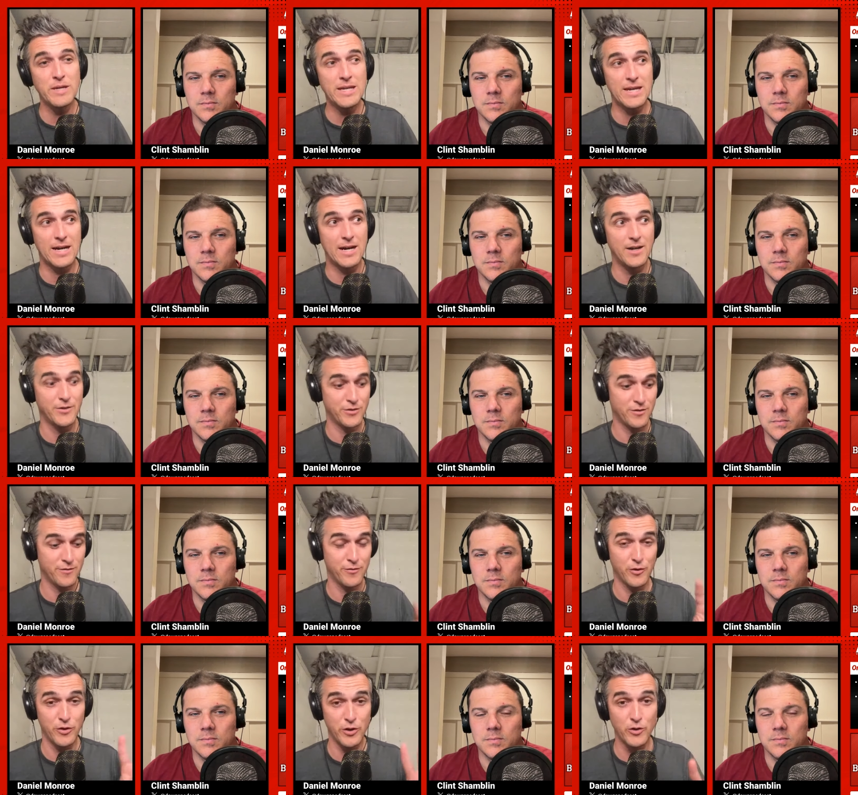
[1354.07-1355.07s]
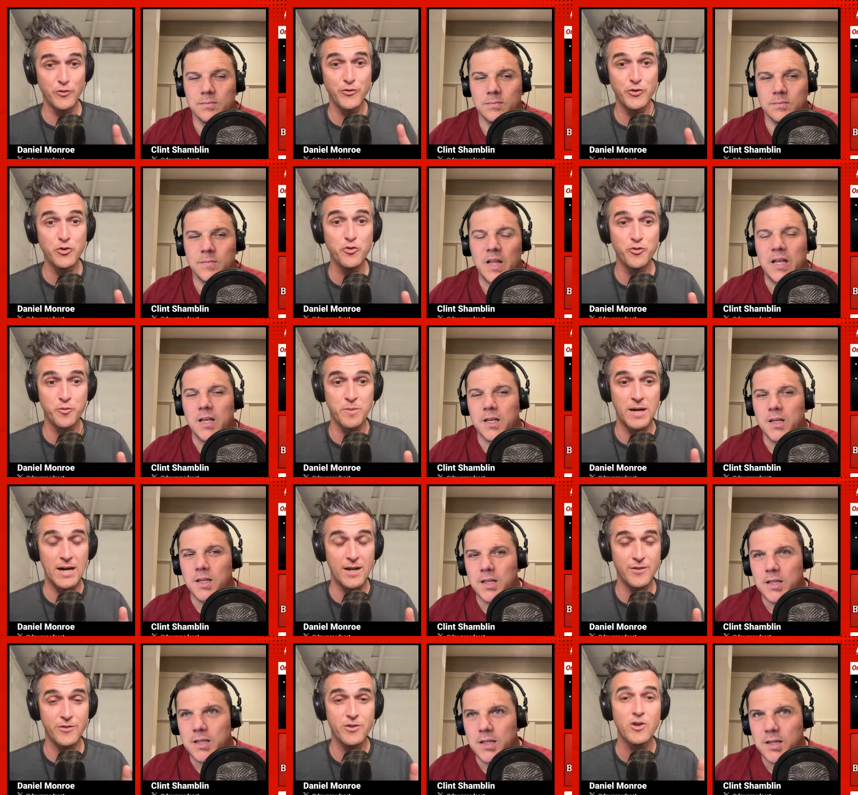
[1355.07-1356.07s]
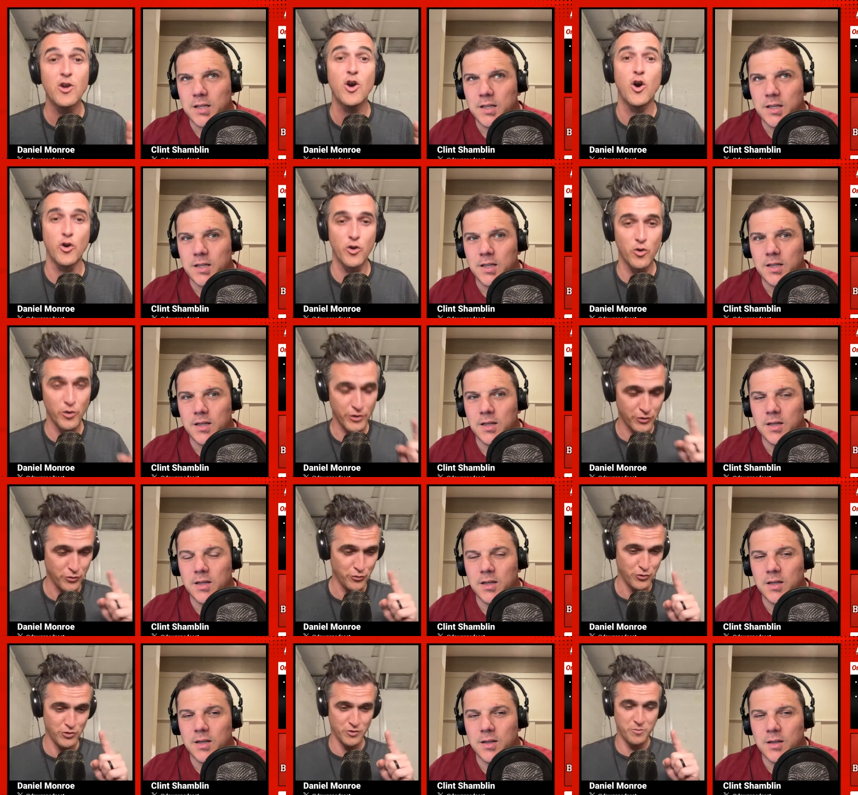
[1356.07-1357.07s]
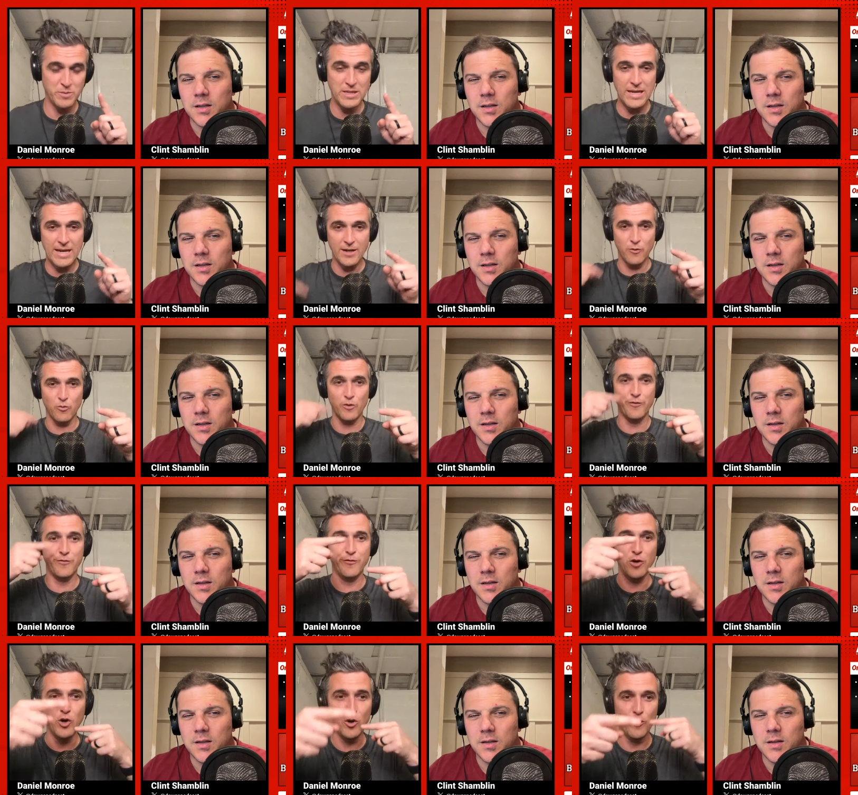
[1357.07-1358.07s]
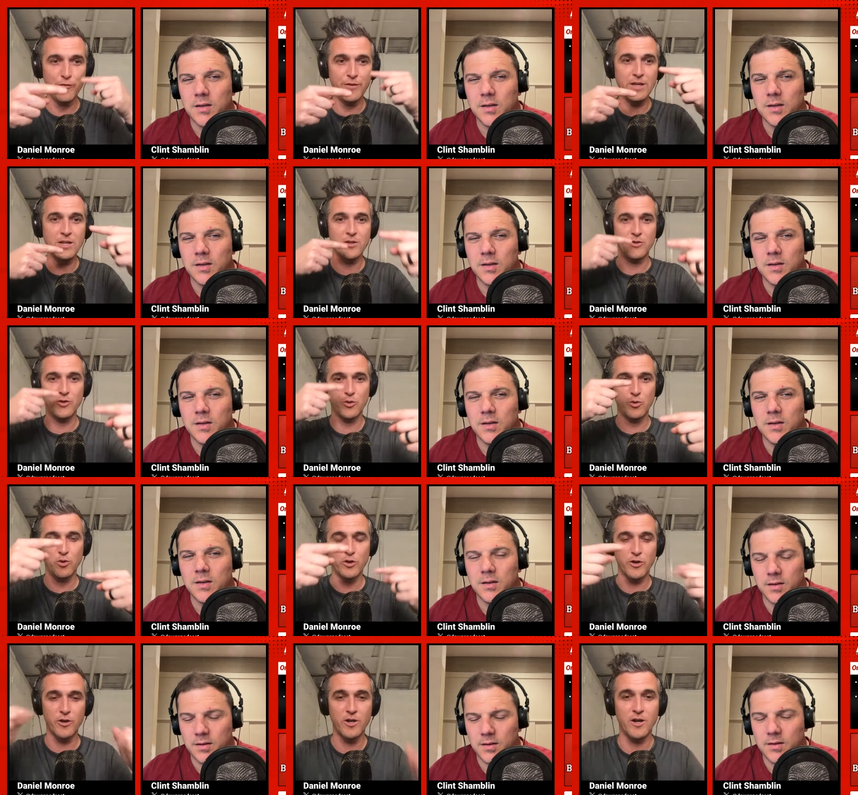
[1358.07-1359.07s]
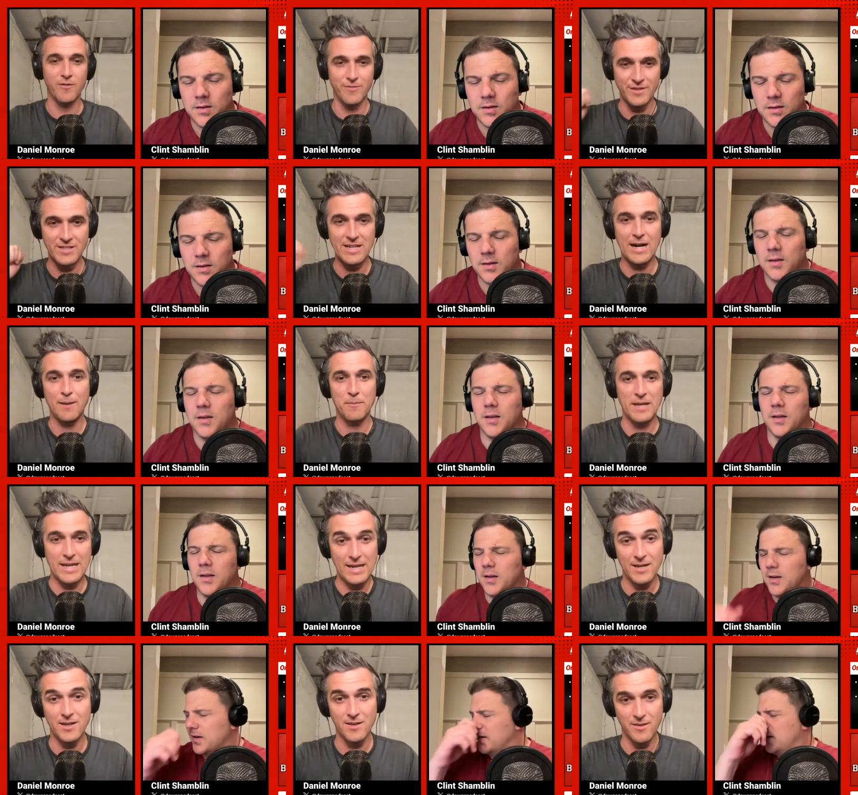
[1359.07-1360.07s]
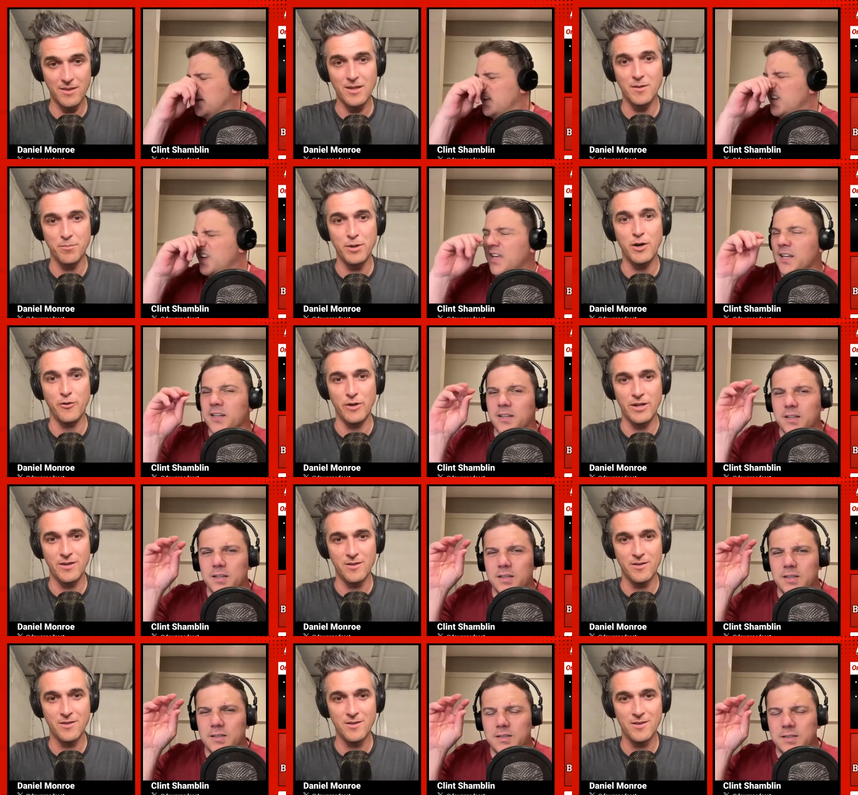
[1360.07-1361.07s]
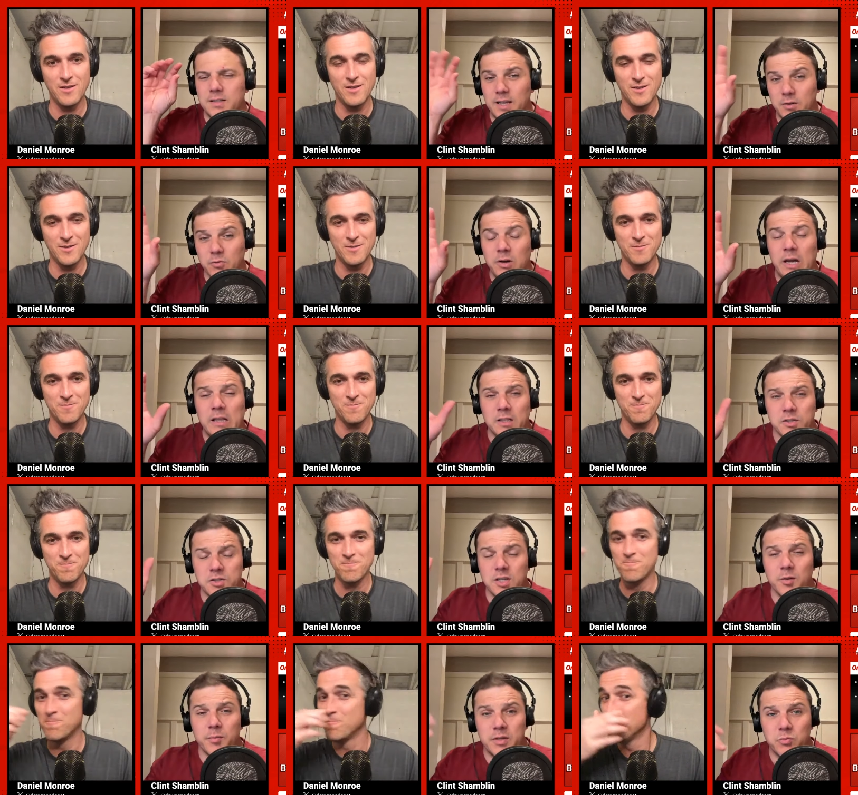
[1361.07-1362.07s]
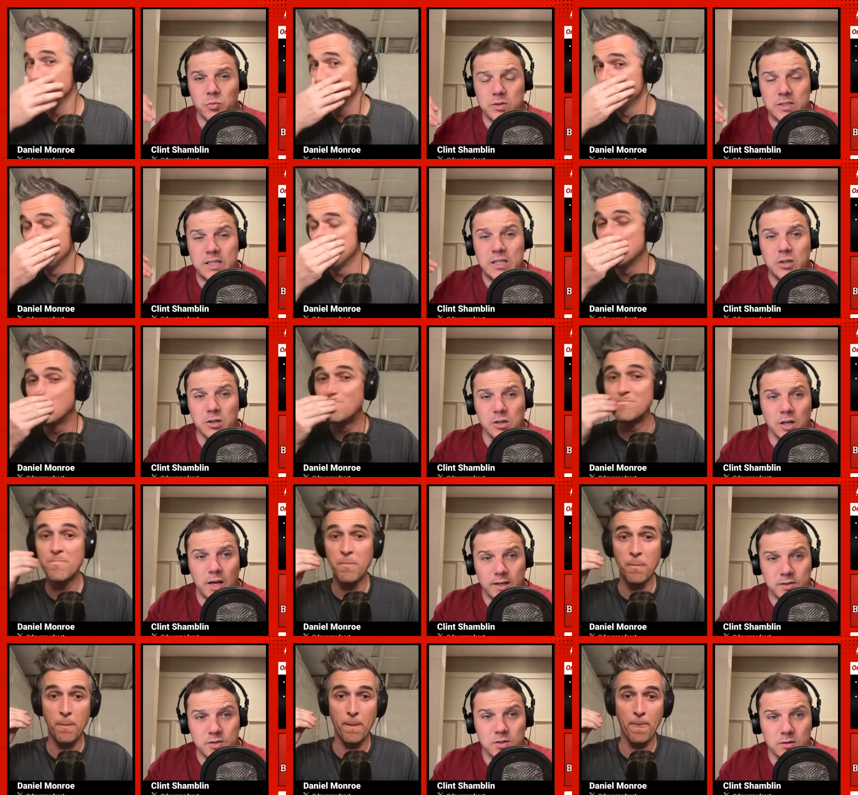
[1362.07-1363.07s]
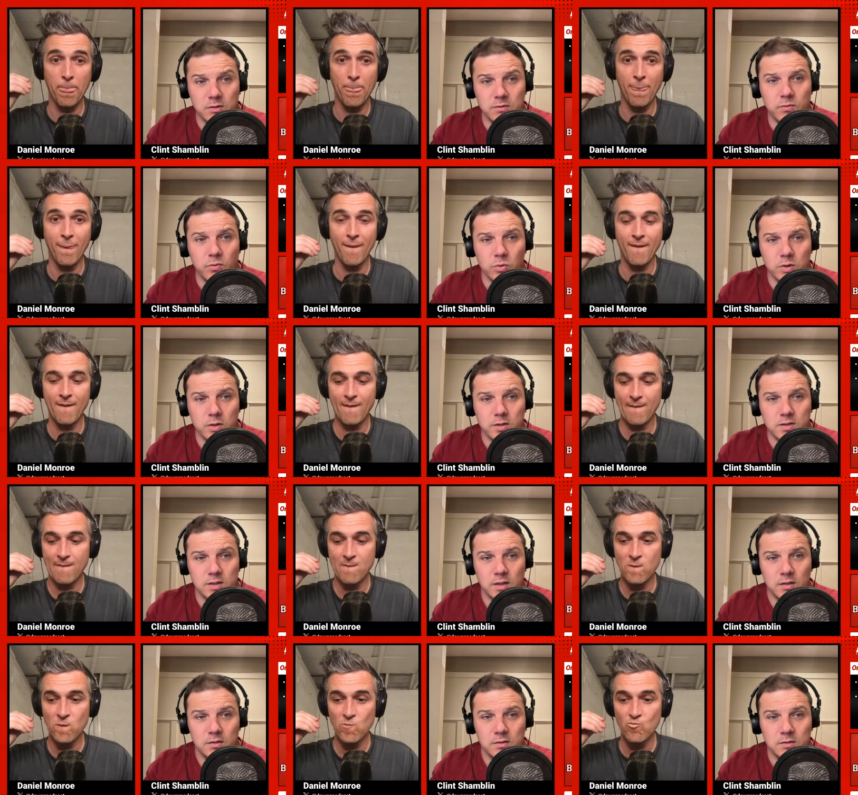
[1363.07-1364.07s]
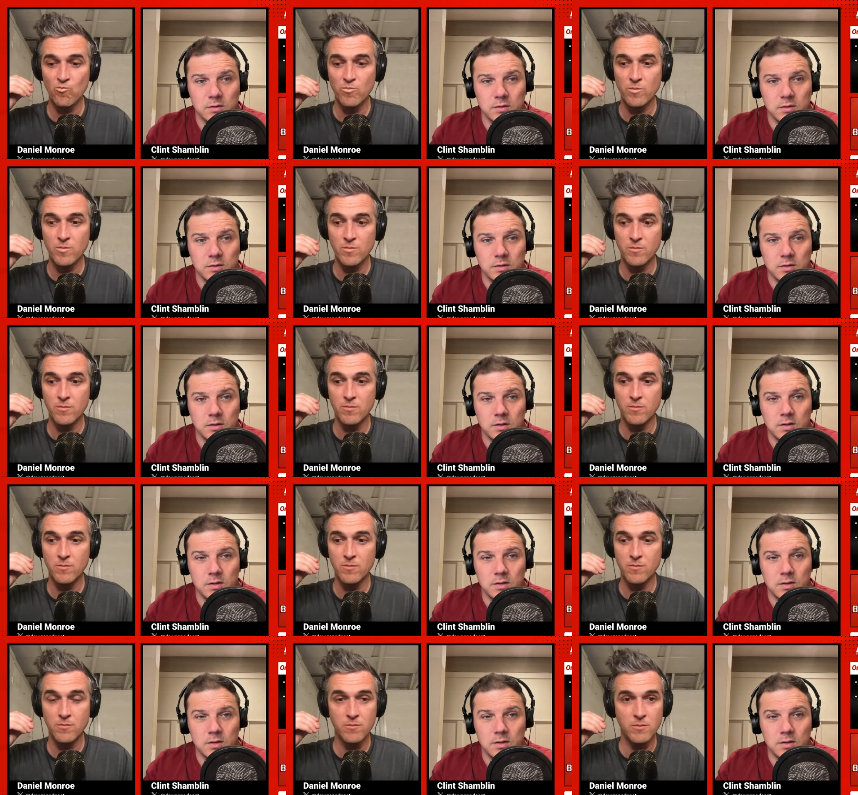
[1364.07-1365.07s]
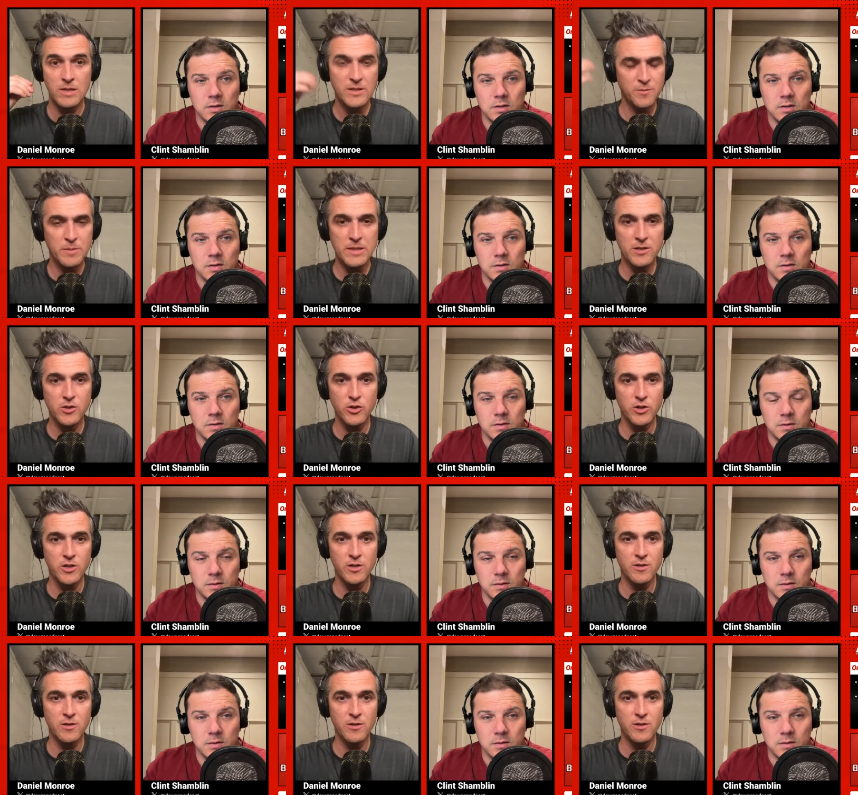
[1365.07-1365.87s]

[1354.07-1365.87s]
Speaker 1: guys for those two spots are going to just be a revolving door of dominating
Speaker 2: the opponent. And Tate Rattledge, tell me, was he good last year for us, Daniel? He's been good.